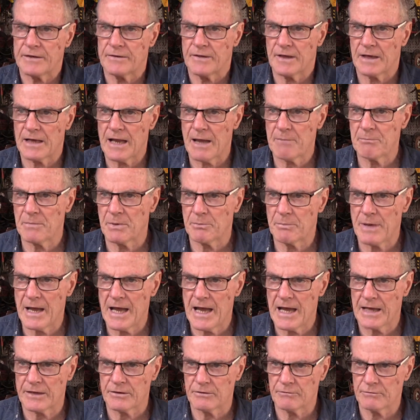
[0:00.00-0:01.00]
in the lumbar
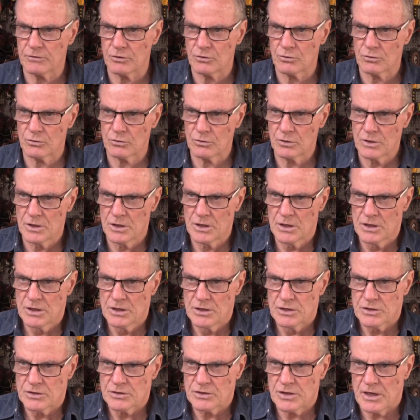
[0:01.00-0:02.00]
part of your
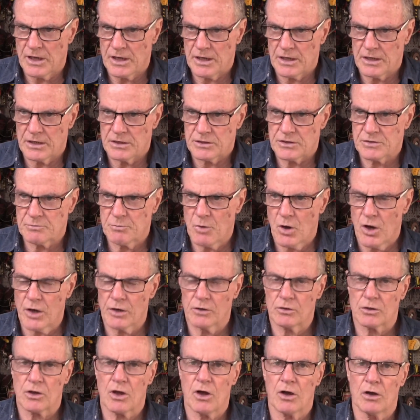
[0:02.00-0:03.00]

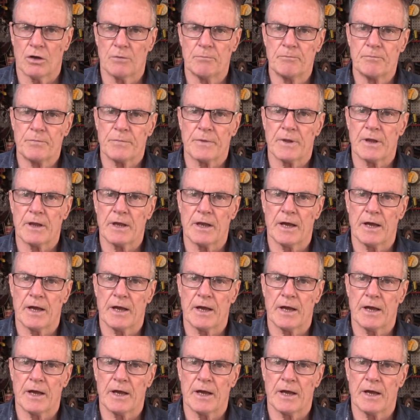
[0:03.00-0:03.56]
spinal column.